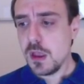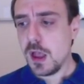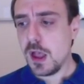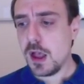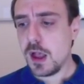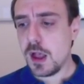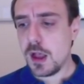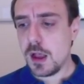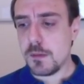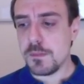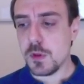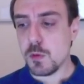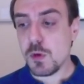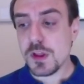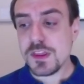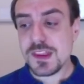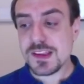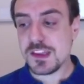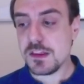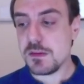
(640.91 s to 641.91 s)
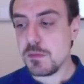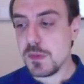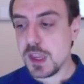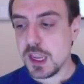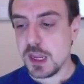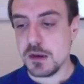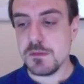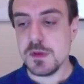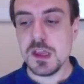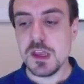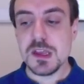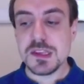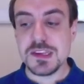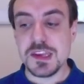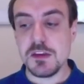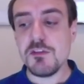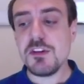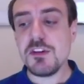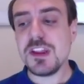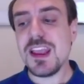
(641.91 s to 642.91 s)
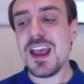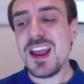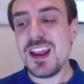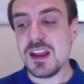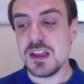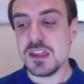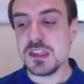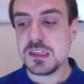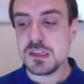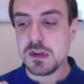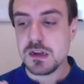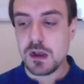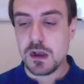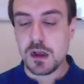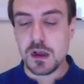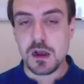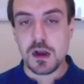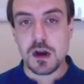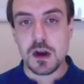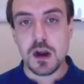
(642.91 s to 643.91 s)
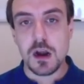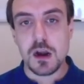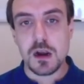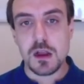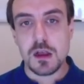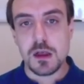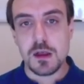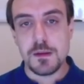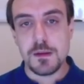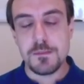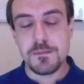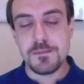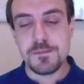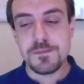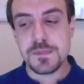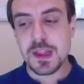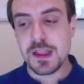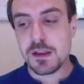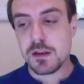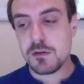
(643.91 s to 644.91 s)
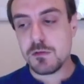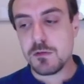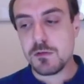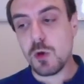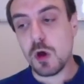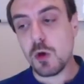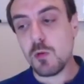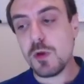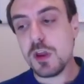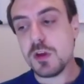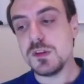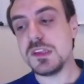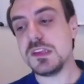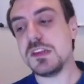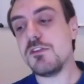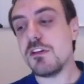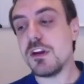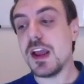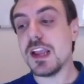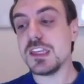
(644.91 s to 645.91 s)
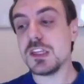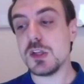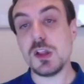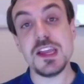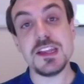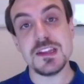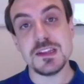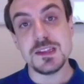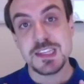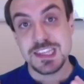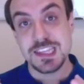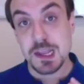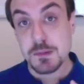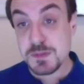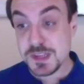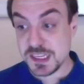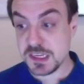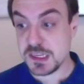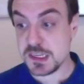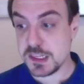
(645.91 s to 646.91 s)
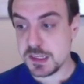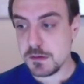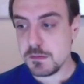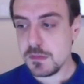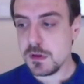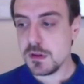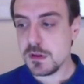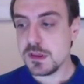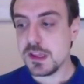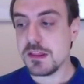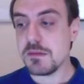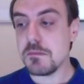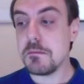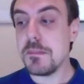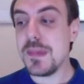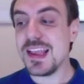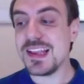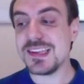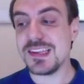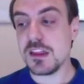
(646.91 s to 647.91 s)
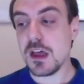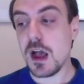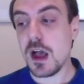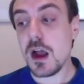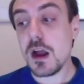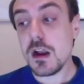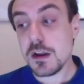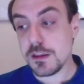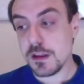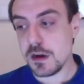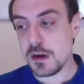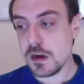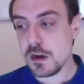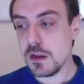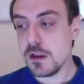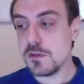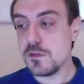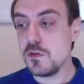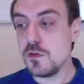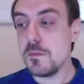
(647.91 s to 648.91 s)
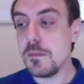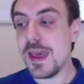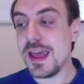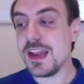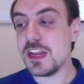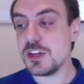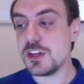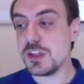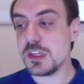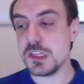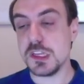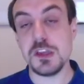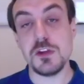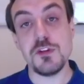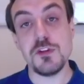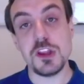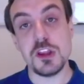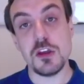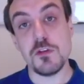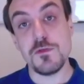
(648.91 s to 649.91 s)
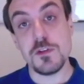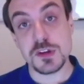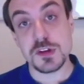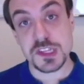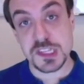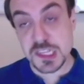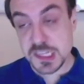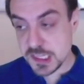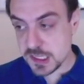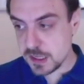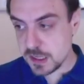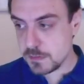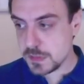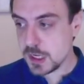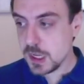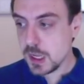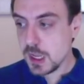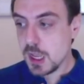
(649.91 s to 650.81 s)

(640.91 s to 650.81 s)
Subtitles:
What does it mean? Security islands are what we consider an isolated subsystem that makes it harder to manage the security of your systems